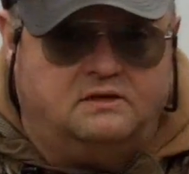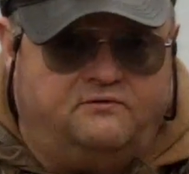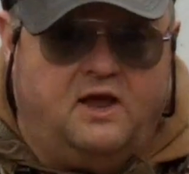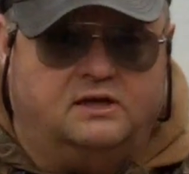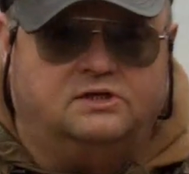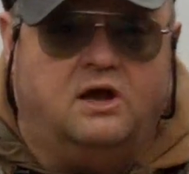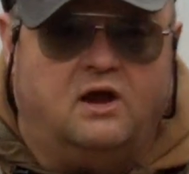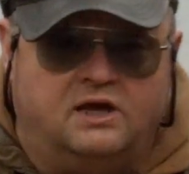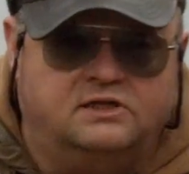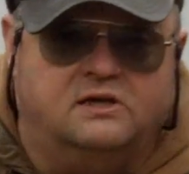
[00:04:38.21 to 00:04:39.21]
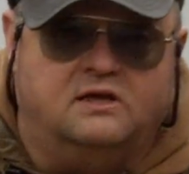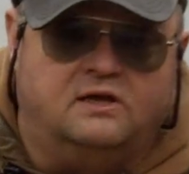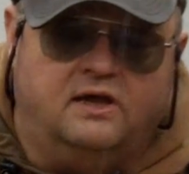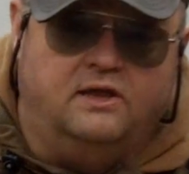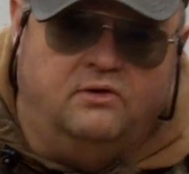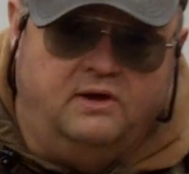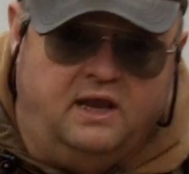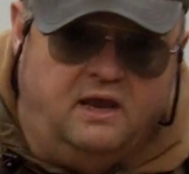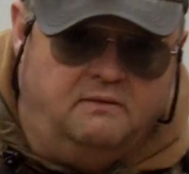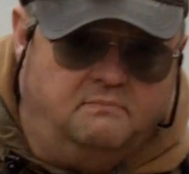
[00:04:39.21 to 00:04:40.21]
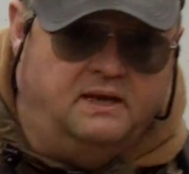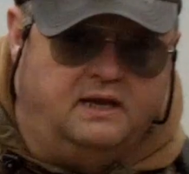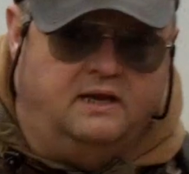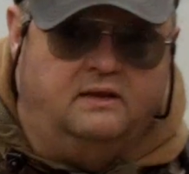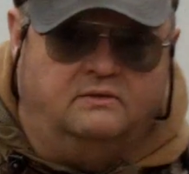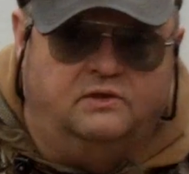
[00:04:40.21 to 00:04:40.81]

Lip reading: The facts are I saw a coyote emitting